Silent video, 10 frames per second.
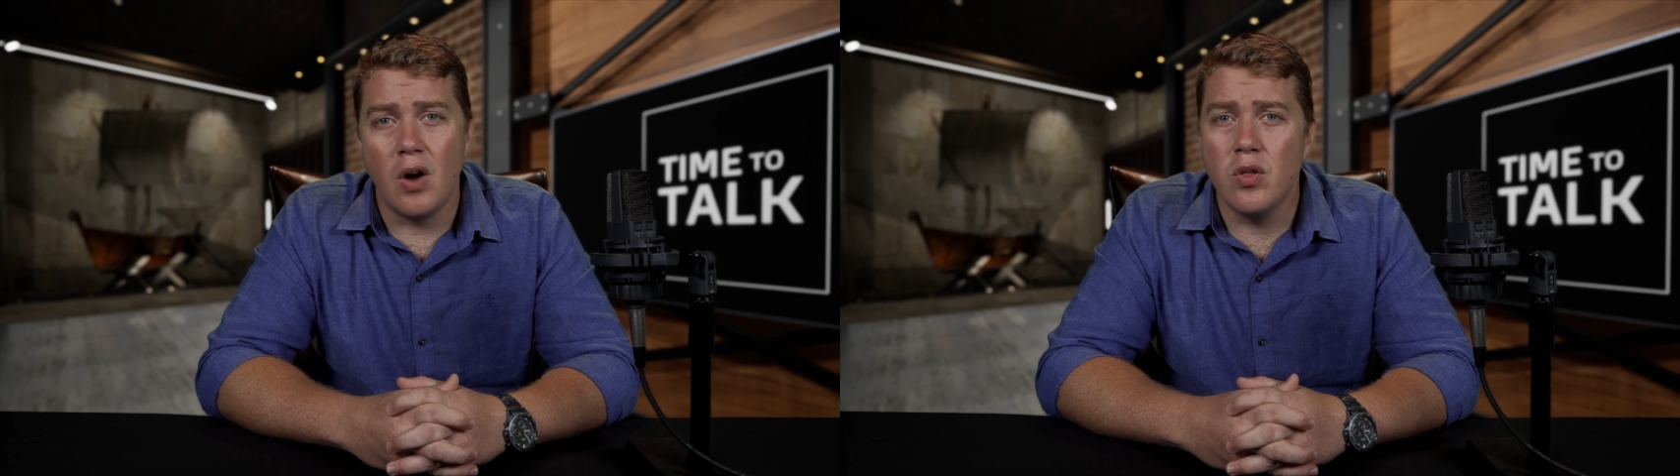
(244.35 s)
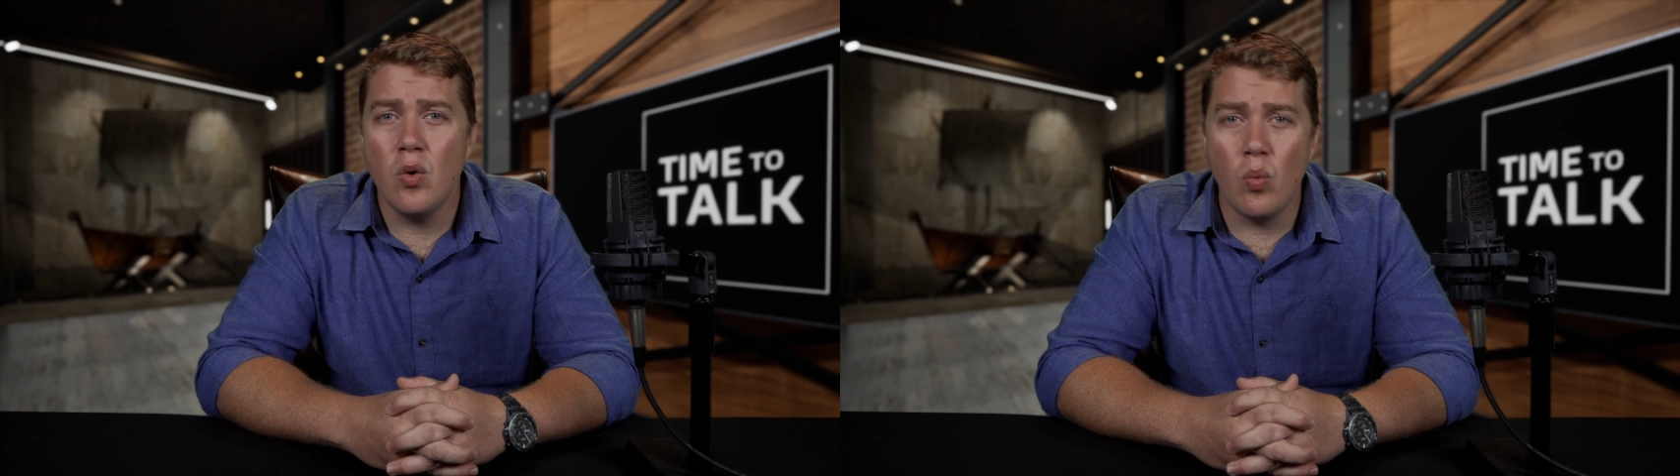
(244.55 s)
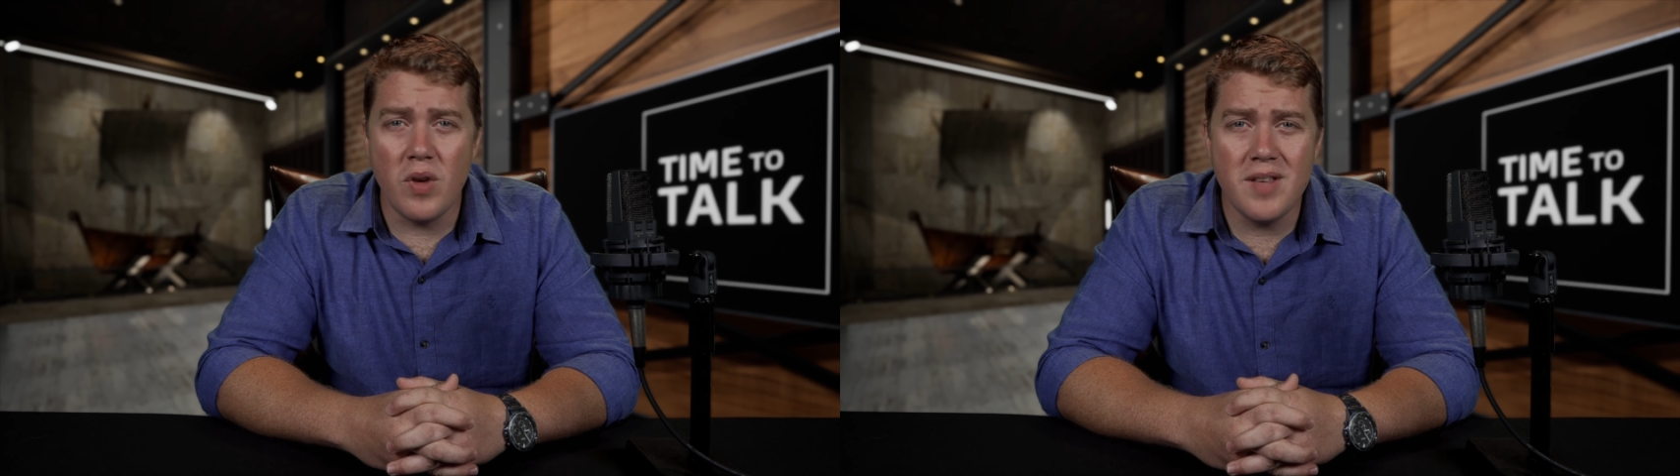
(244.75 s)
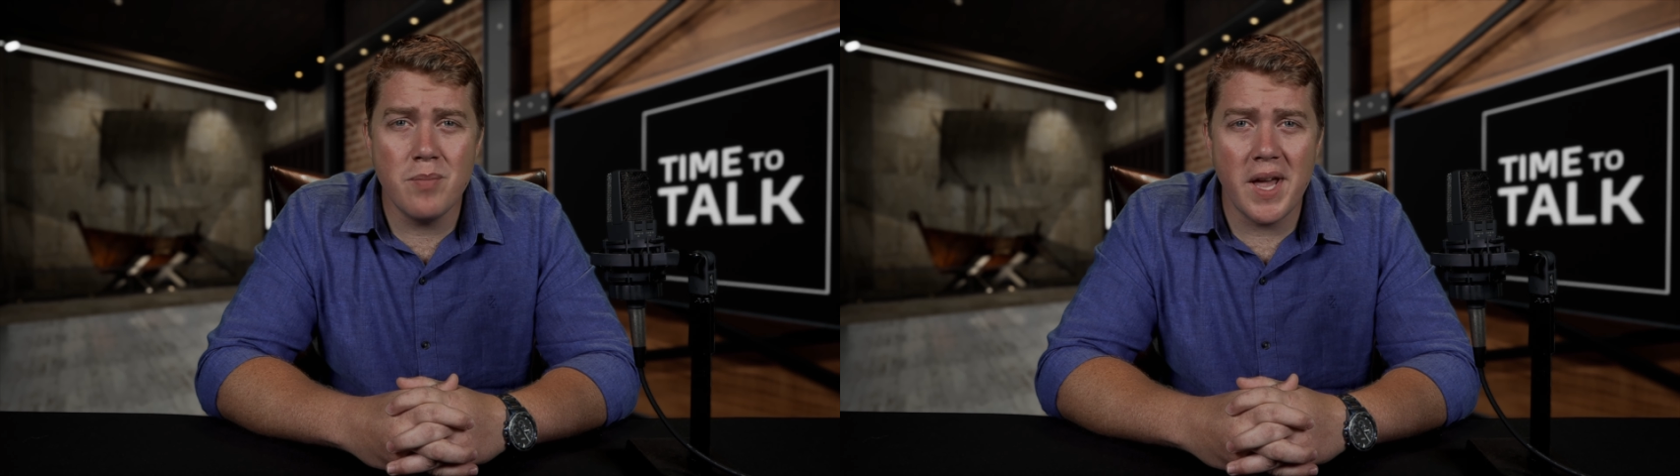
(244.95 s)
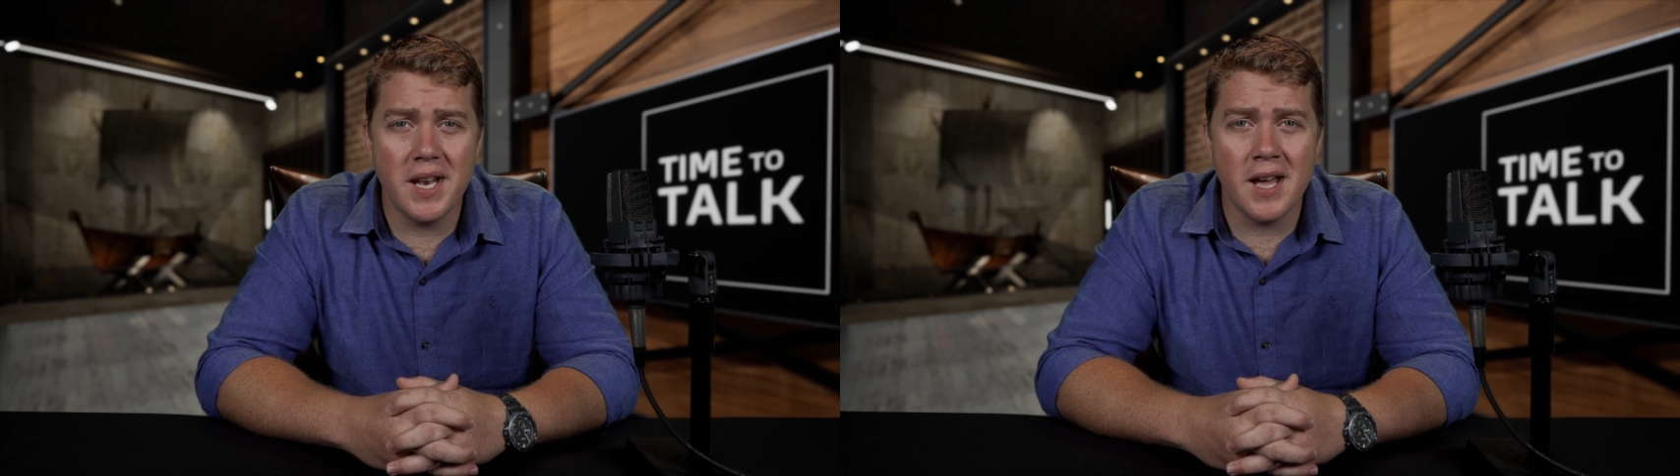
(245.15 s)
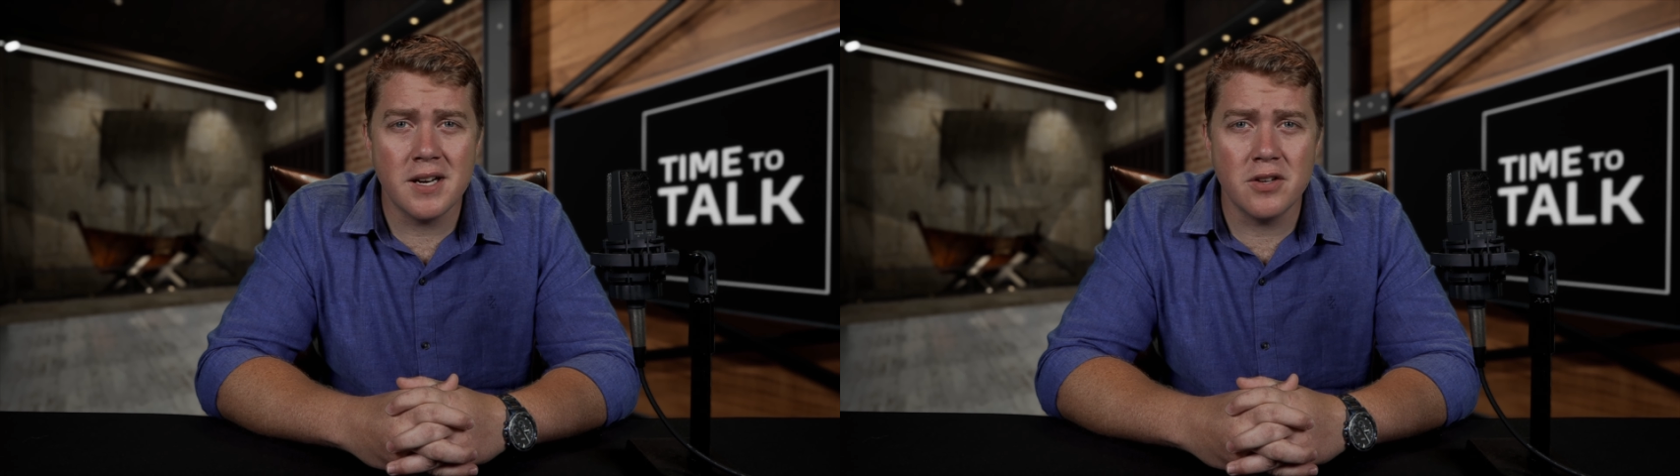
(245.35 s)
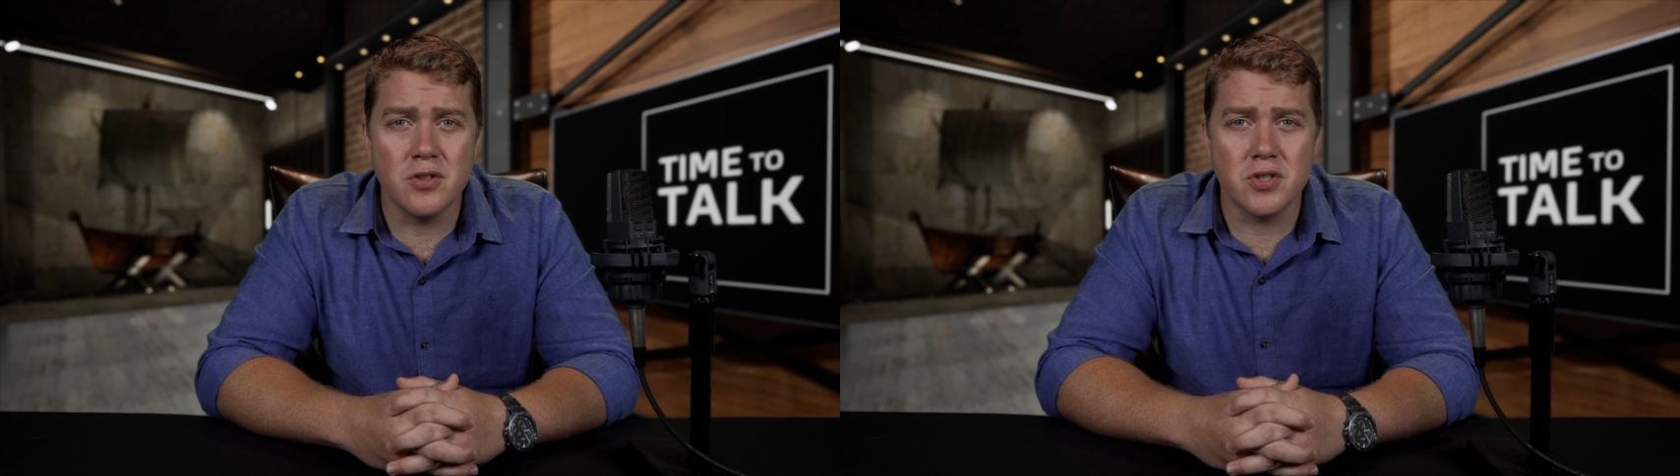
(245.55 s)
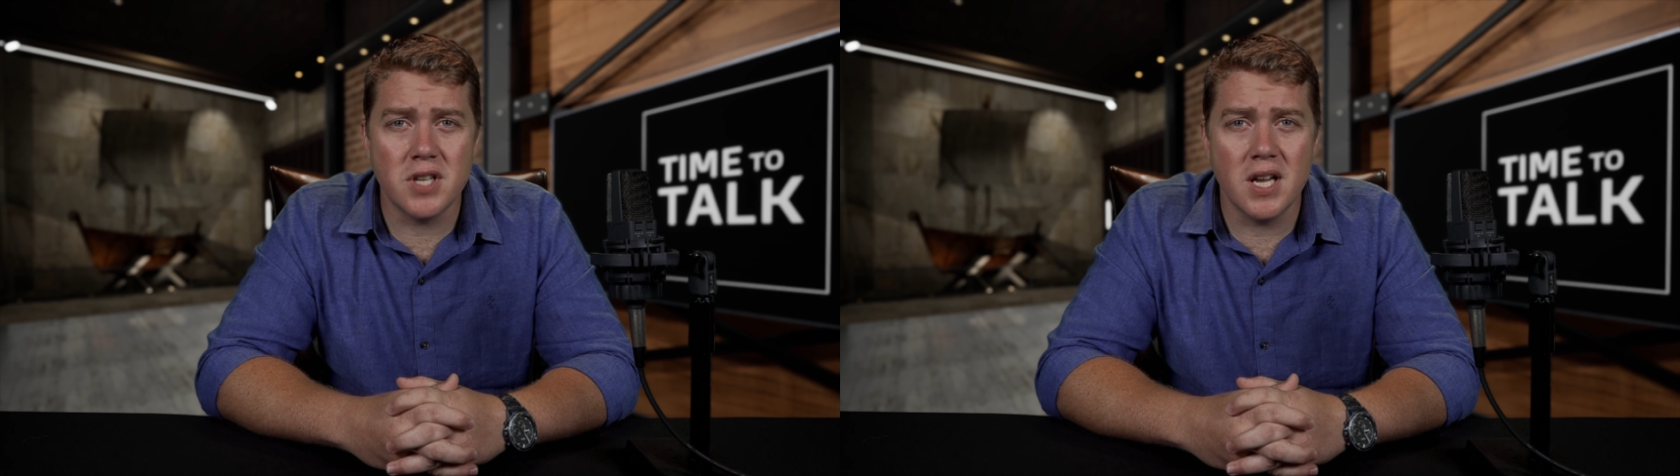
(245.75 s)
Although we may not
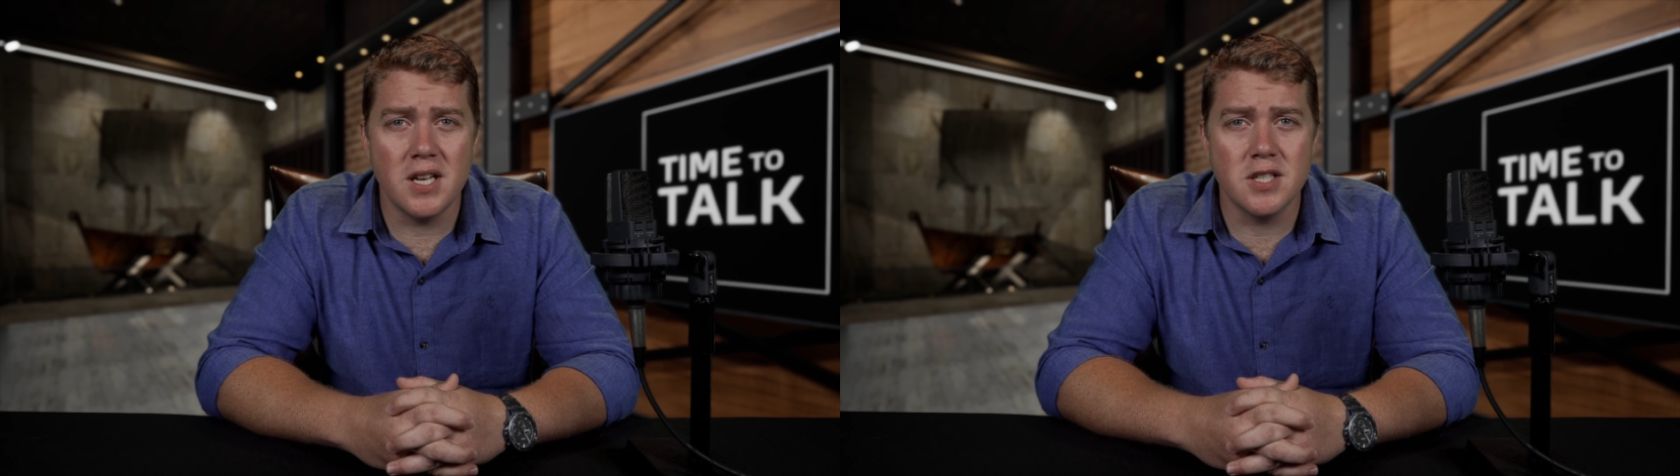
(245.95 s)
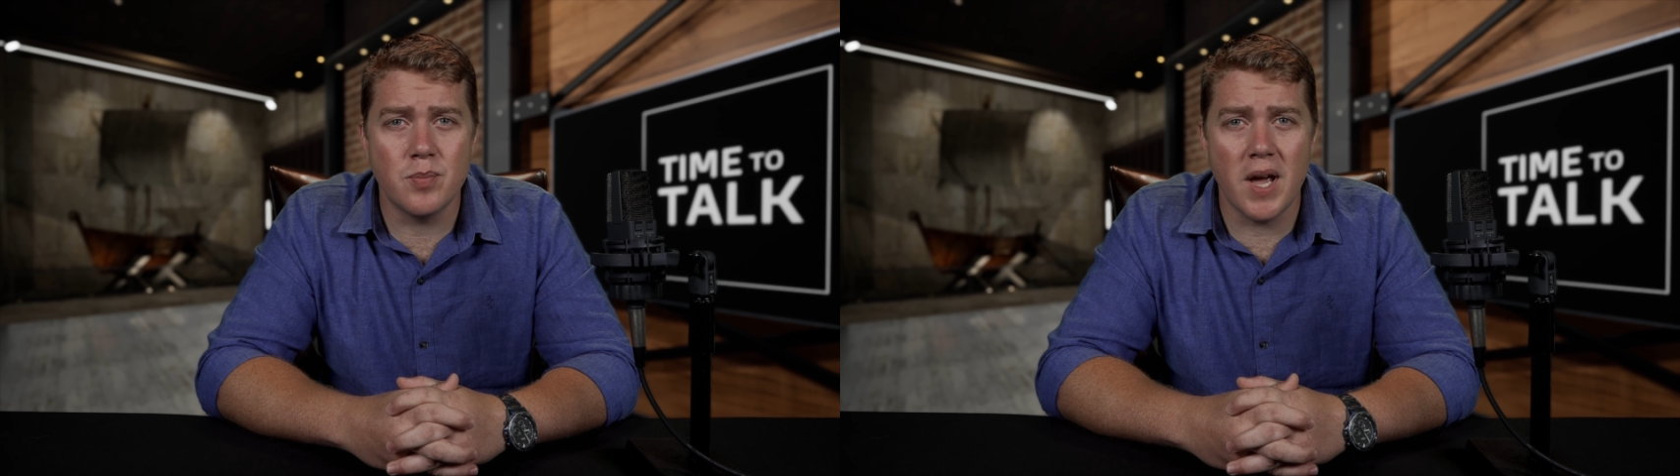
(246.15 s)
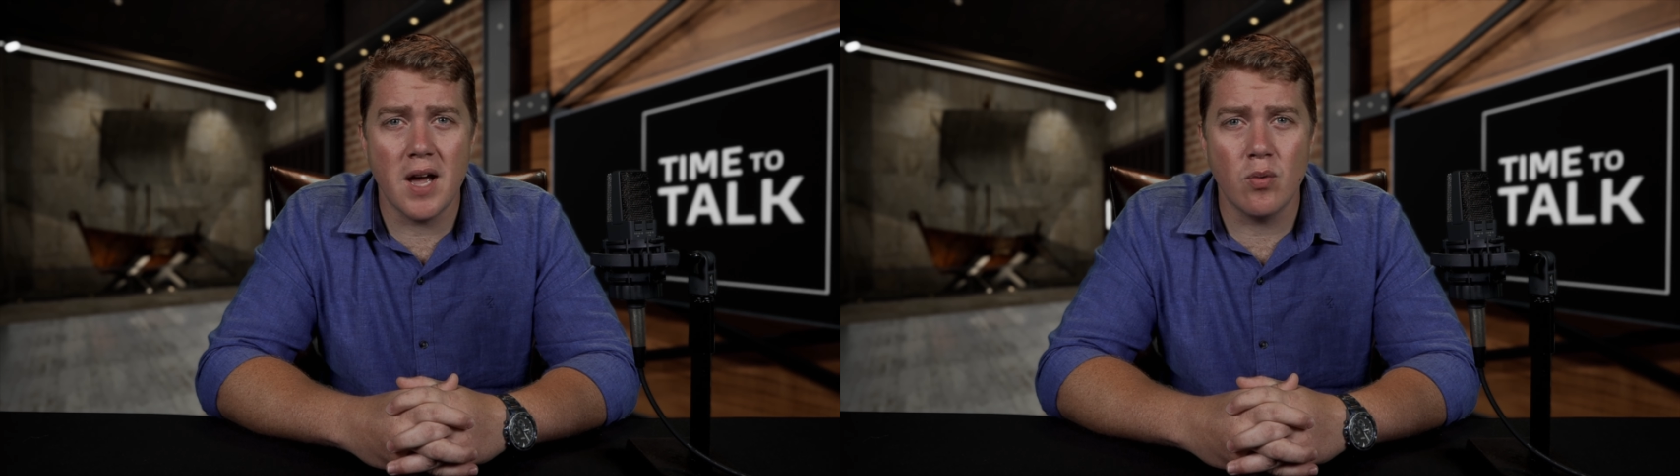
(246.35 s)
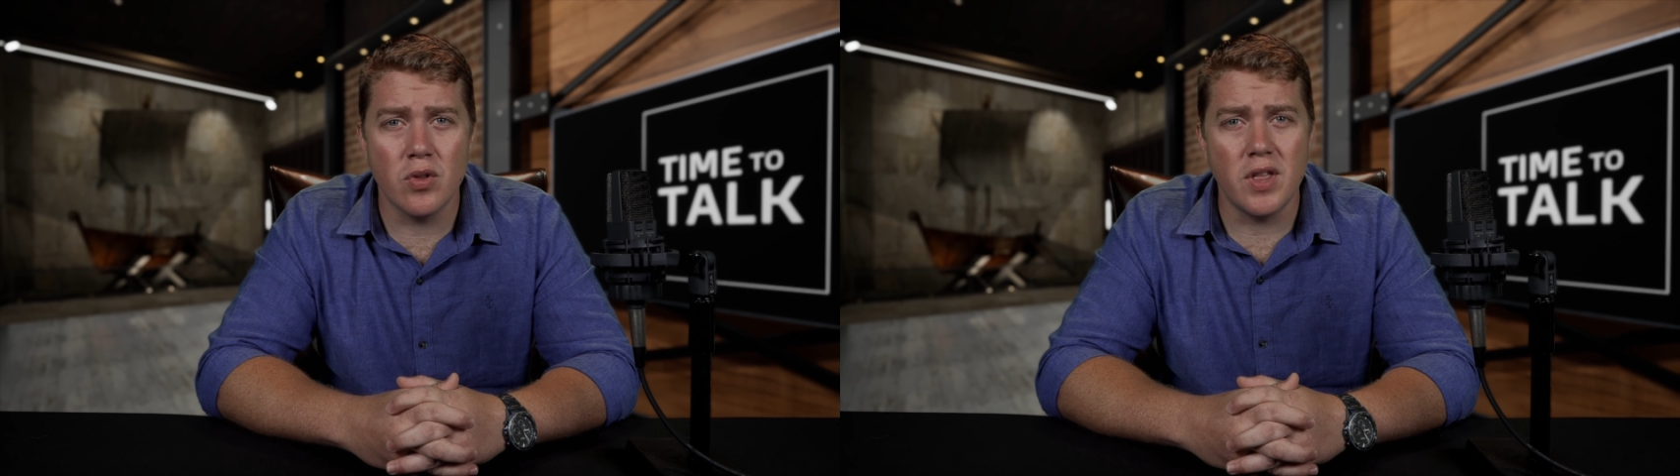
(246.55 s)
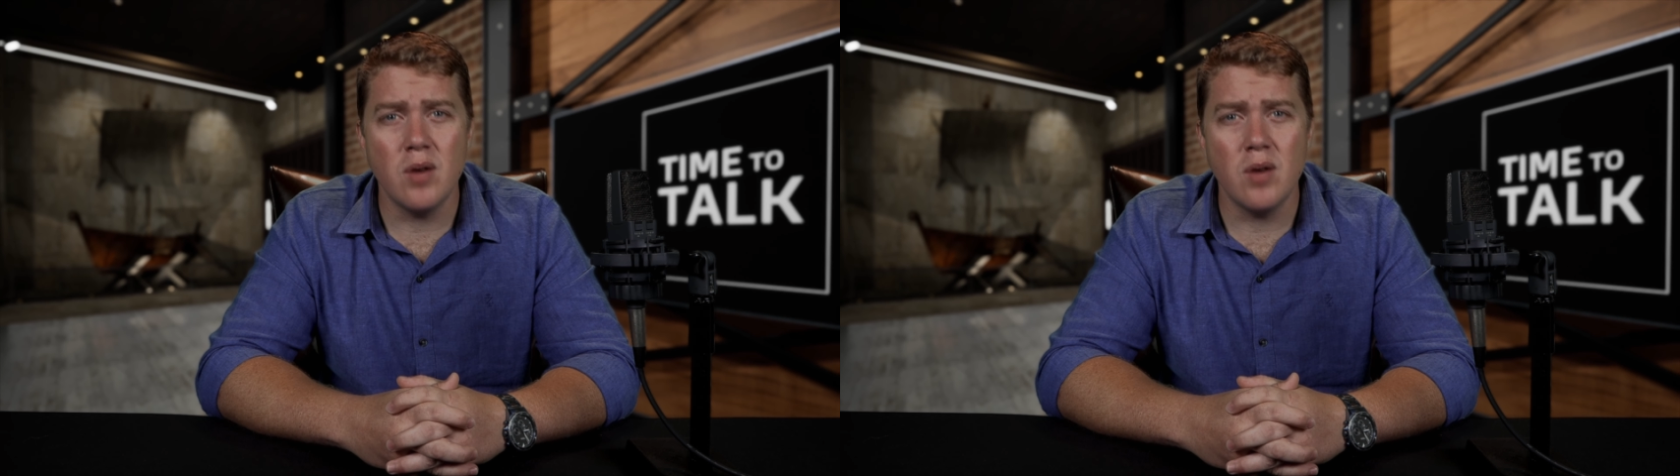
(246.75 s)
understand His power,